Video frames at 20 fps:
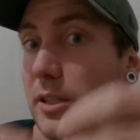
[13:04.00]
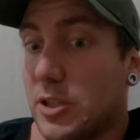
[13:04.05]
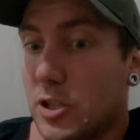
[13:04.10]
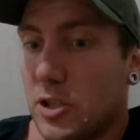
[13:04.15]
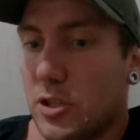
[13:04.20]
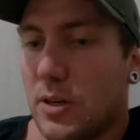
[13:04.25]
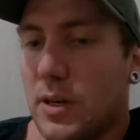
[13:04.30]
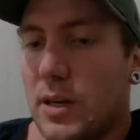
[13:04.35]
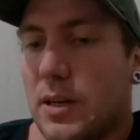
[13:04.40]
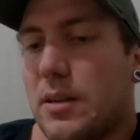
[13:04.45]

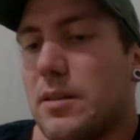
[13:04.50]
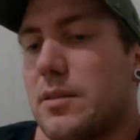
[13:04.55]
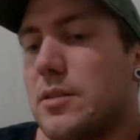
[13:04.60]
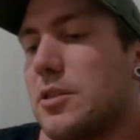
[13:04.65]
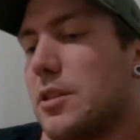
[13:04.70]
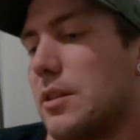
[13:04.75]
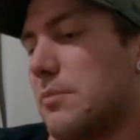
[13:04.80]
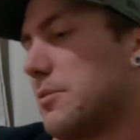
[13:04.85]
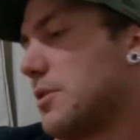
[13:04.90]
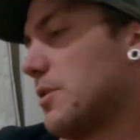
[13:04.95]

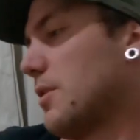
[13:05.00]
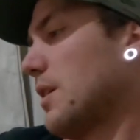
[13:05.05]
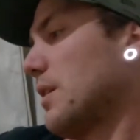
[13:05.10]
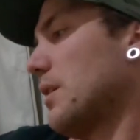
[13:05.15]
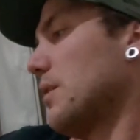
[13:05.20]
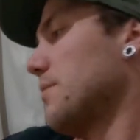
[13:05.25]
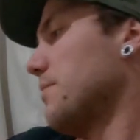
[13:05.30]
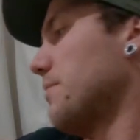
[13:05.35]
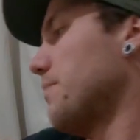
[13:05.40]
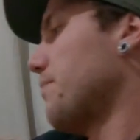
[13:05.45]
cheap China,
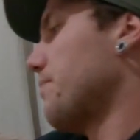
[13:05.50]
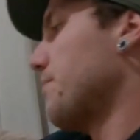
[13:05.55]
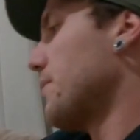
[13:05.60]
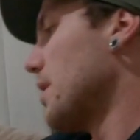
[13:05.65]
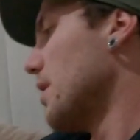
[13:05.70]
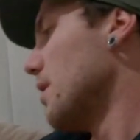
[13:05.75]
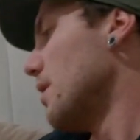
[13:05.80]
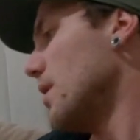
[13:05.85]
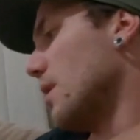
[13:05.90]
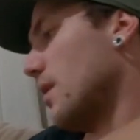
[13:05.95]

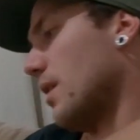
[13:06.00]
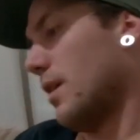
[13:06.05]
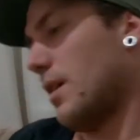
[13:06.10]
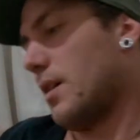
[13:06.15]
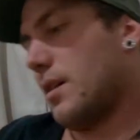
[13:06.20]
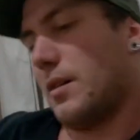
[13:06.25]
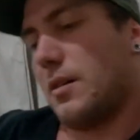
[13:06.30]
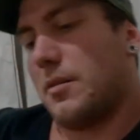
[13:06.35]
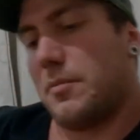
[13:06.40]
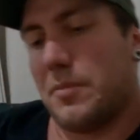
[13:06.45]

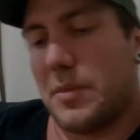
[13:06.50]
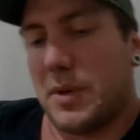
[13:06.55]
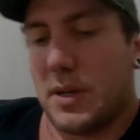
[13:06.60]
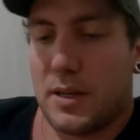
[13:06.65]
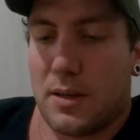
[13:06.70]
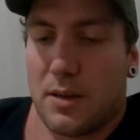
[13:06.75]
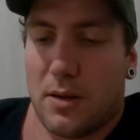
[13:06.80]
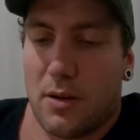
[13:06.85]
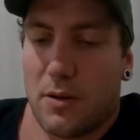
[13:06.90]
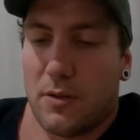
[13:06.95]
but
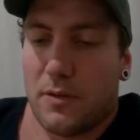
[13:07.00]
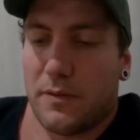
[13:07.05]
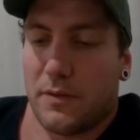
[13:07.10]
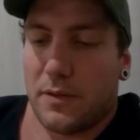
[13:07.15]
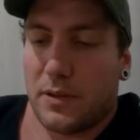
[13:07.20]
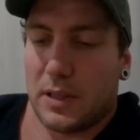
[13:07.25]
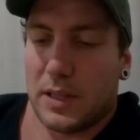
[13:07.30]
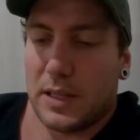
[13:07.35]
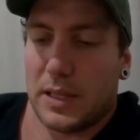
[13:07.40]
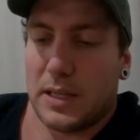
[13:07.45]

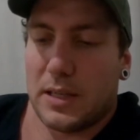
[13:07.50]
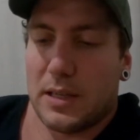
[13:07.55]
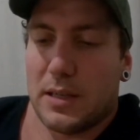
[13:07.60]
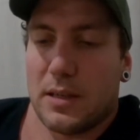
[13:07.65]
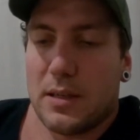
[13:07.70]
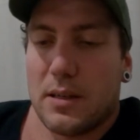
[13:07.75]
hopefully